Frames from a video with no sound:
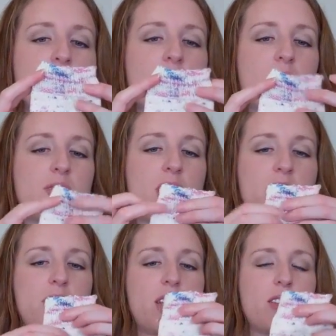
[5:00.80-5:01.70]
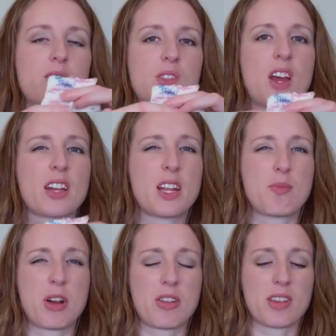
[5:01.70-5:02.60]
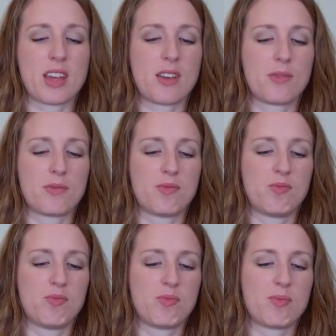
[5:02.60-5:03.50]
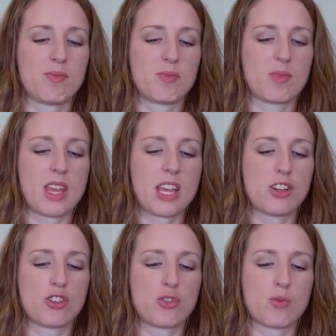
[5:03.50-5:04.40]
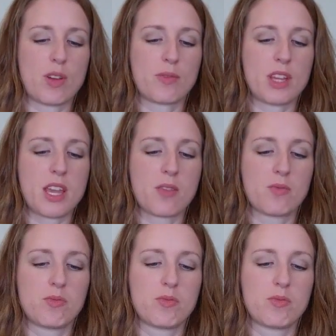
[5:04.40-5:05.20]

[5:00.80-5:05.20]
done on the stockinette part of the cuff-ish, roughly.